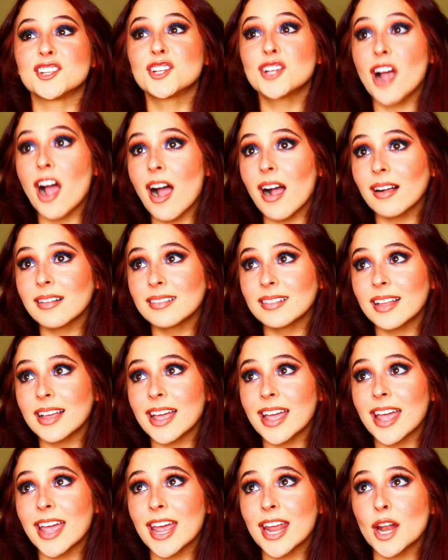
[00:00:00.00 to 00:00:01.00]

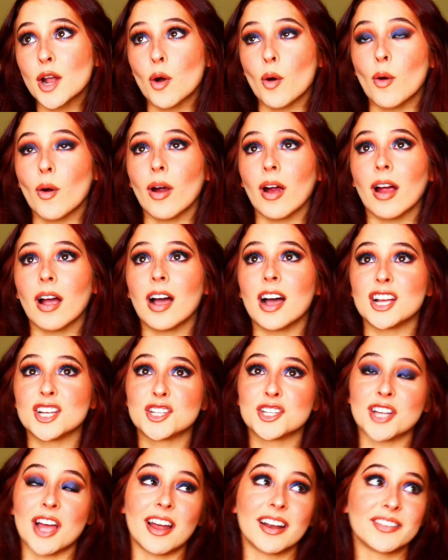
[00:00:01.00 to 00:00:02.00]
chocolate or a
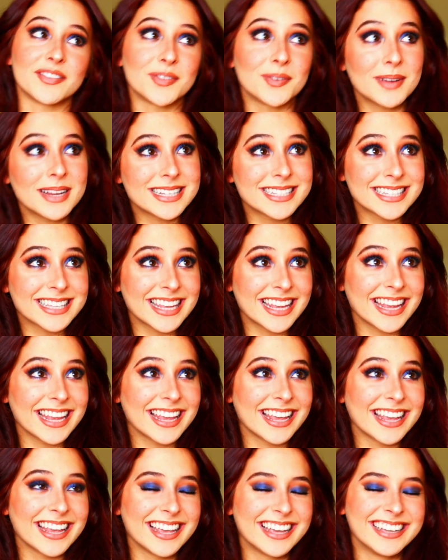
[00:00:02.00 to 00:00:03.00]
shot of
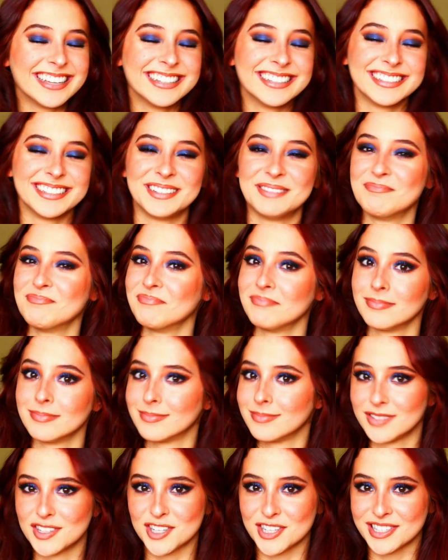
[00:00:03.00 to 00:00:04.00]
whiskey.
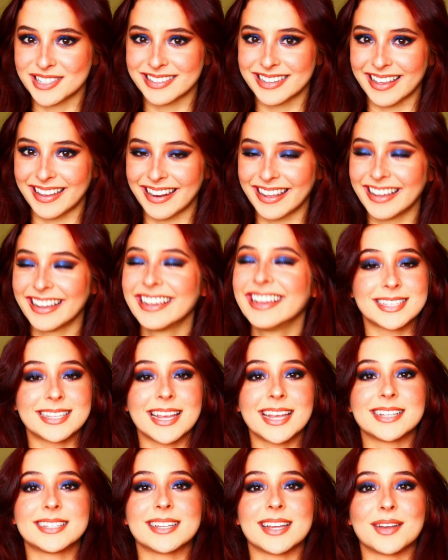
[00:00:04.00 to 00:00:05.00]
Just kidding.
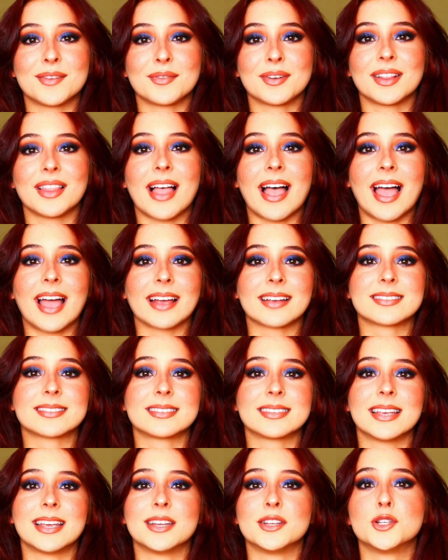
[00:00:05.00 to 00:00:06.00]
Sit and
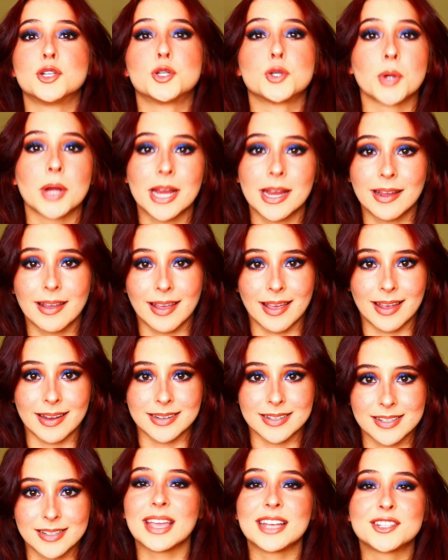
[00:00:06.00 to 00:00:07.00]
relax and drink
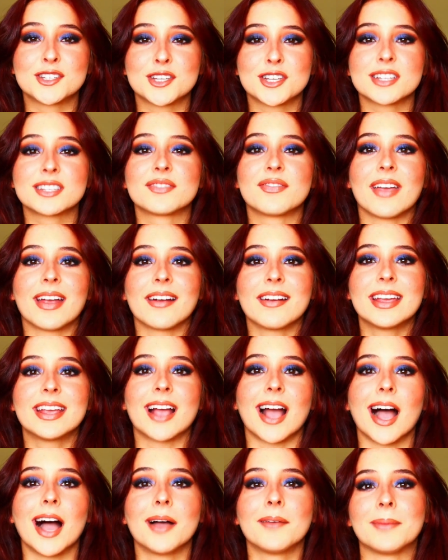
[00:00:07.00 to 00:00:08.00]
it. It's just very
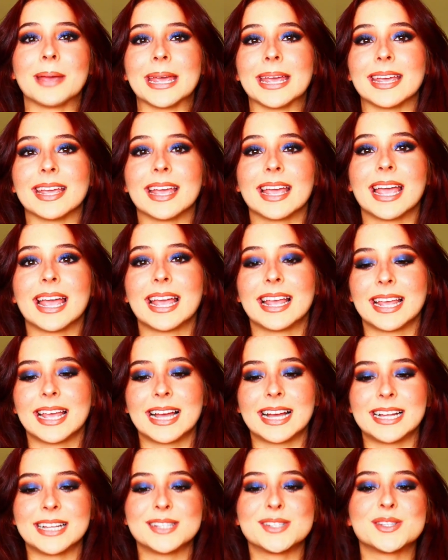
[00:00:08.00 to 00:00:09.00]
calming,
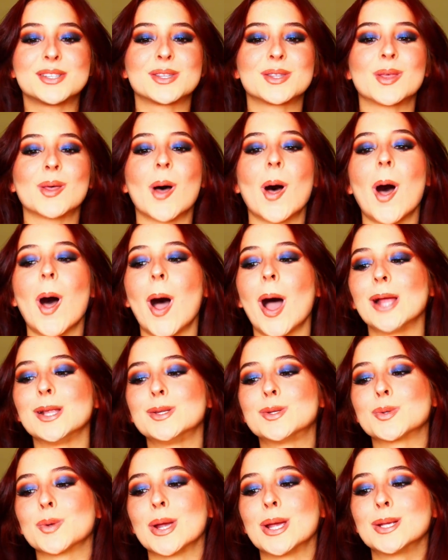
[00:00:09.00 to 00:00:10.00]
and the
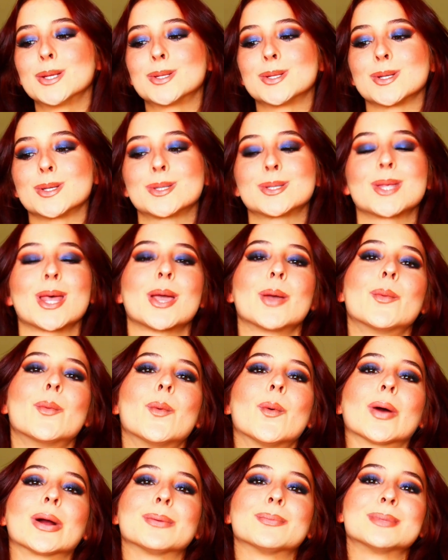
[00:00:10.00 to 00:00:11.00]
hot drink just like
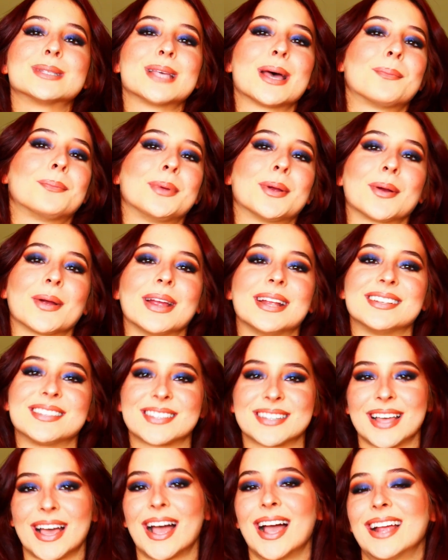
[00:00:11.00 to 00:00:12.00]
warms up your
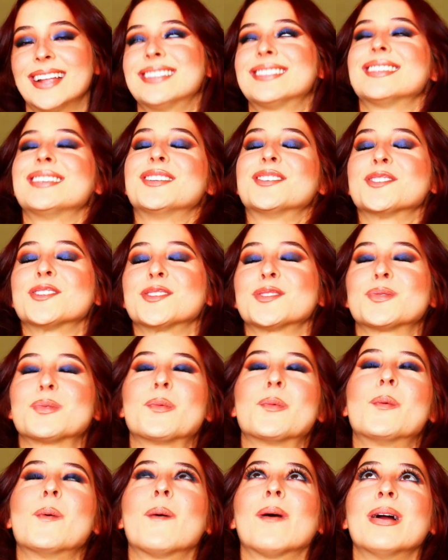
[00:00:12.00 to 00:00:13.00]
insides, and you're just
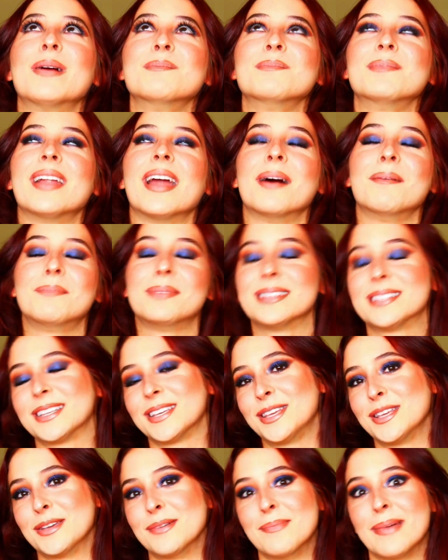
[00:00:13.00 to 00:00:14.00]
warmed up as a
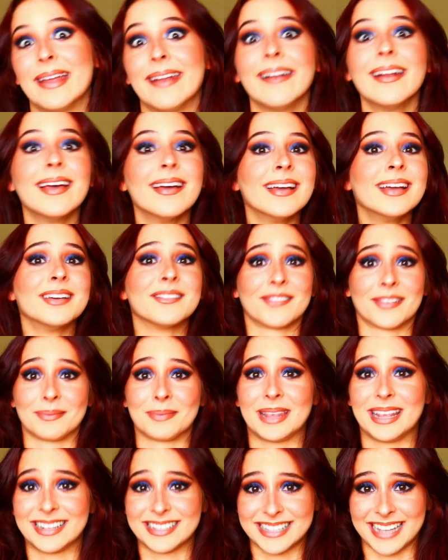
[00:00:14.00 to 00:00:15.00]
human from
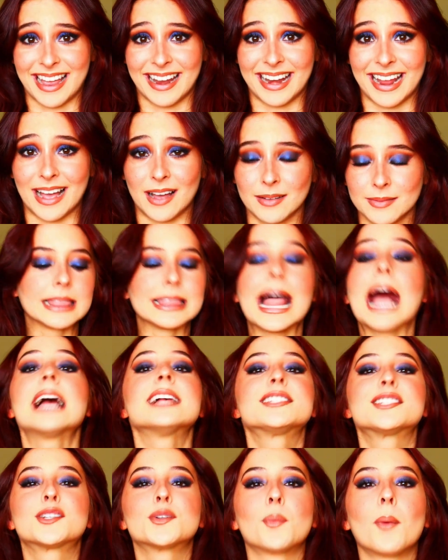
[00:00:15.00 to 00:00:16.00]
the inside out.
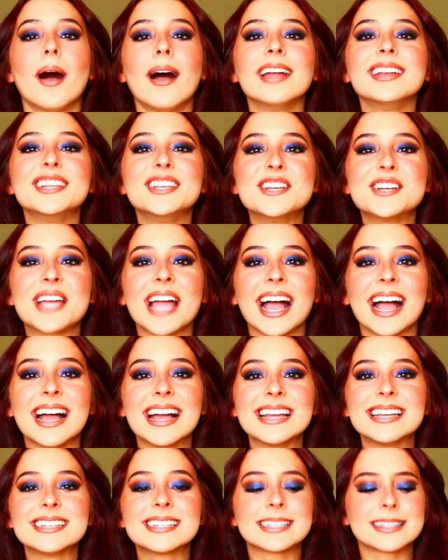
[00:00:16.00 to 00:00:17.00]
Last one, you
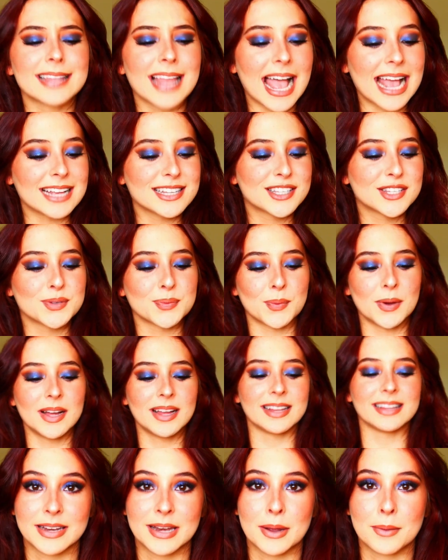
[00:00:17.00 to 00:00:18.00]
guys, last
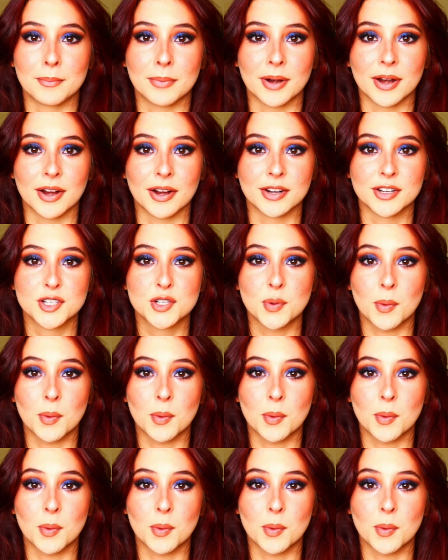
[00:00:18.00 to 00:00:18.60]
one. Number